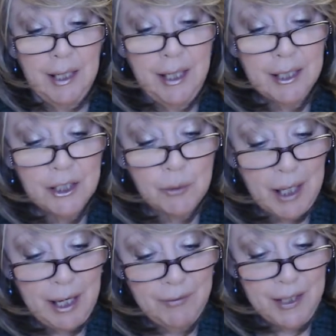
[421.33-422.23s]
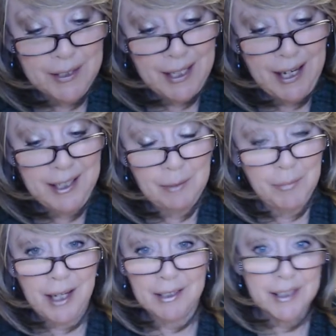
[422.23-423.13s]
Next, we have this item
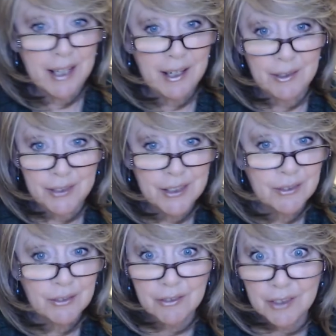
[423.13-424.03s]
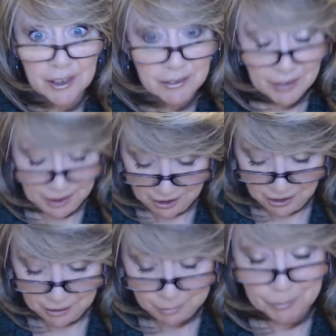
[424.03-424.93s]
that sounds really, really
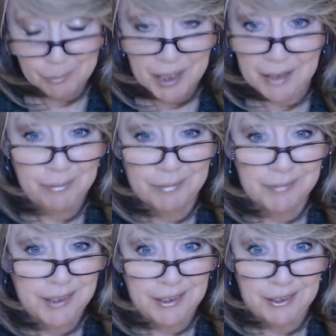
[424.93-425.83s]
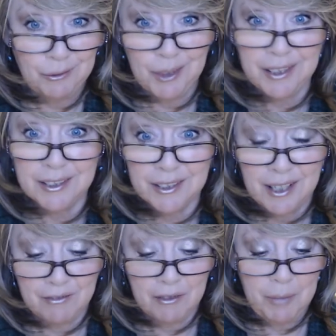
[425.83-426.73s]
good, but ew, it is
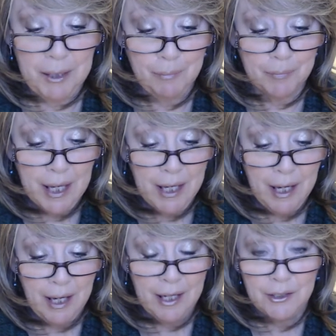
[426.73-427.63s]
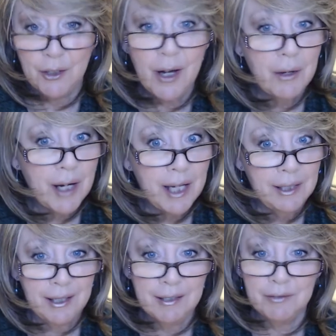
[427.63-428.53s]
not for me. And you know how I
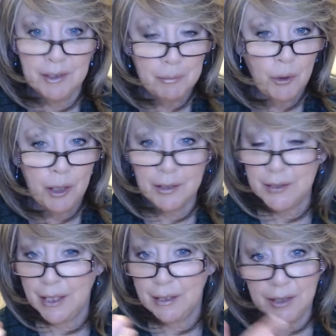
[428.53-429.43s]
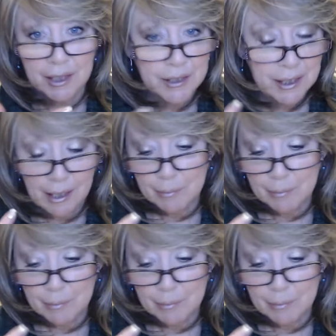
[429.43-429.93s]
love lip oils, and you can see I'm